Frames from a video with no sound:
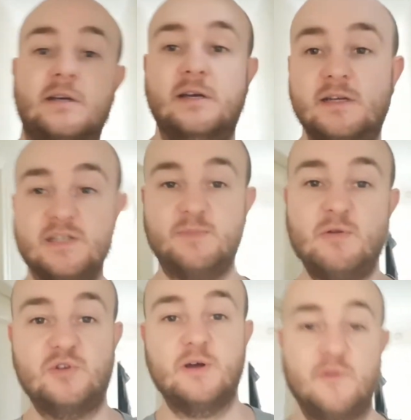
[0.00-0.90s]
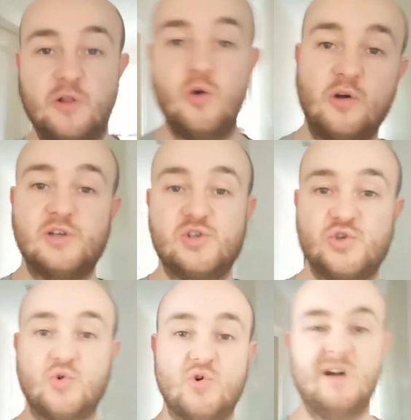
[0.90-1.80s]
It's about 12 o'clock,
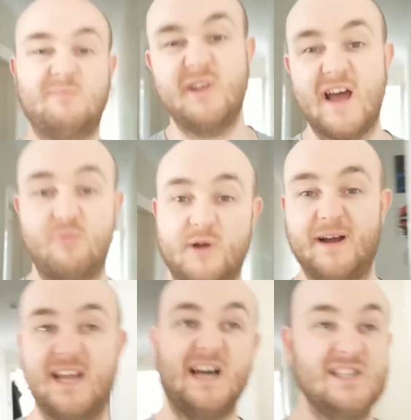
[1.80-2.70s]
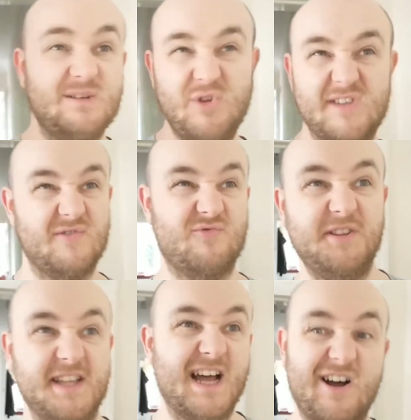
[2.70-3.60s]
so I'm going to have one of my cans. I'm not even
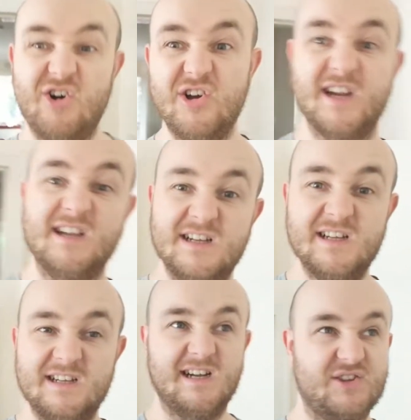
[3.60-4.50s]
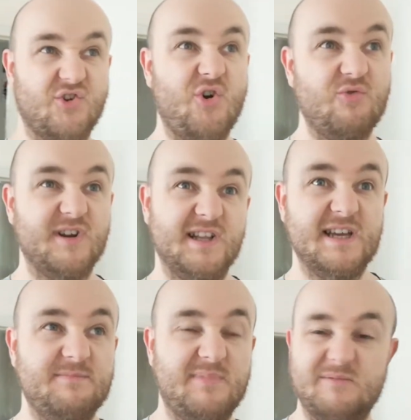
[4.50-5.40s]
really that hungry at all,
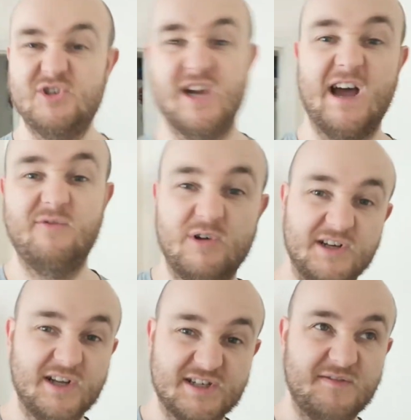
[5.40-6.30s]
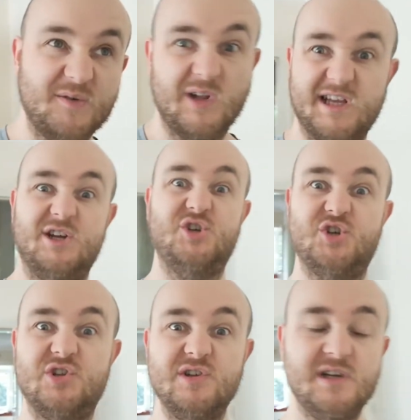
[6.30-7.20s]
really, but I'm just going to have one because I feel like I
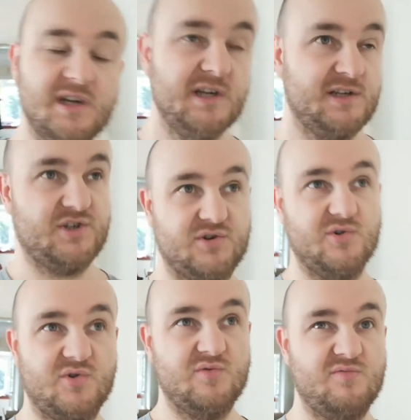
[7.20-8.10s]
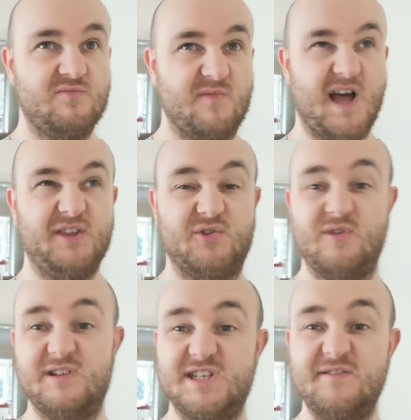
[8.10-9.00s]
should. So, I don't know,
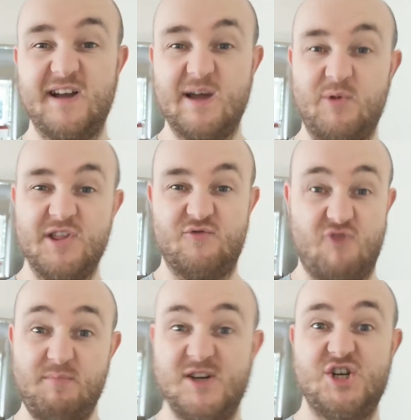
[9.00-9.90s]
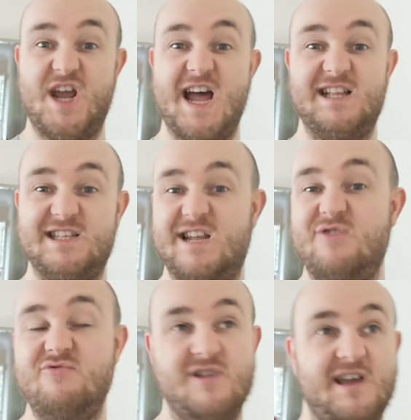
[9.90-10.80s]
see if I get one of the rubbish cans
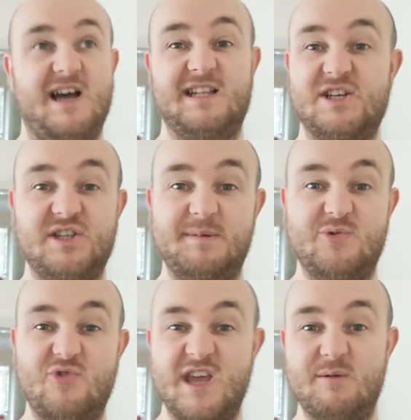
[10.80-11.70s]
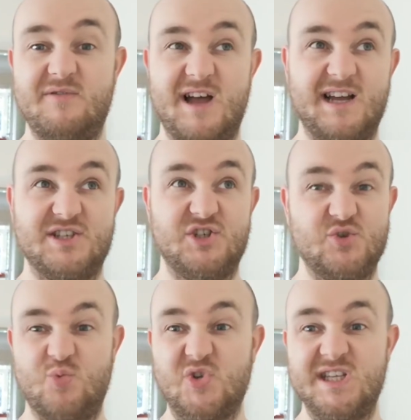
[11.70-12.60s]
now. I'd actually be okay with that because I
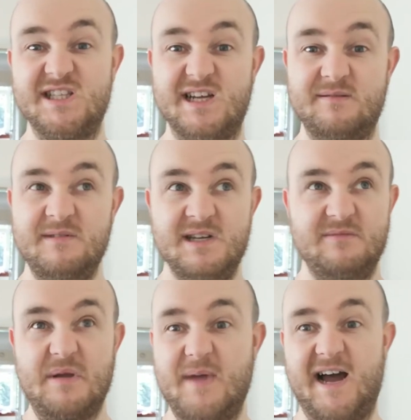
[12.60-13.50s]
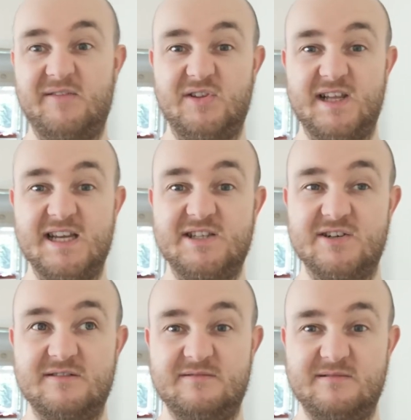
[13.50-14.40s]
just won't eat it. Maybe have it
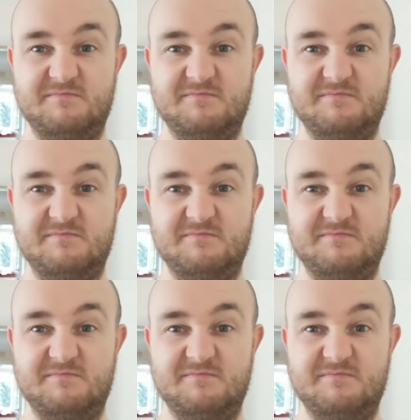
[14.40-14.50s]
later.